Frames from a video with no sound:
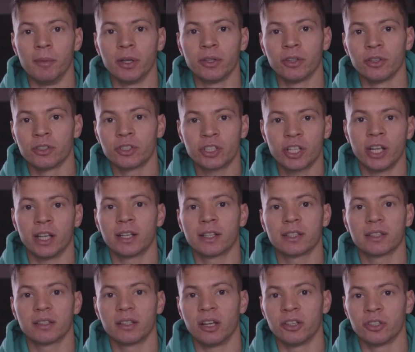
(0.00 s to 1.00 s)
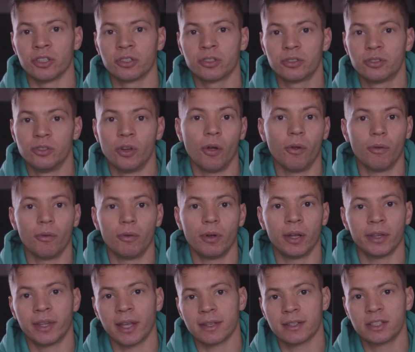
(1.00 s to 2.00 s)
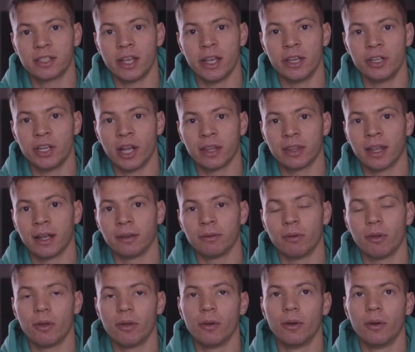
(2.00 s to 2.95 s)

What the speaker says: Those chicks are just not at that stage yet. They're,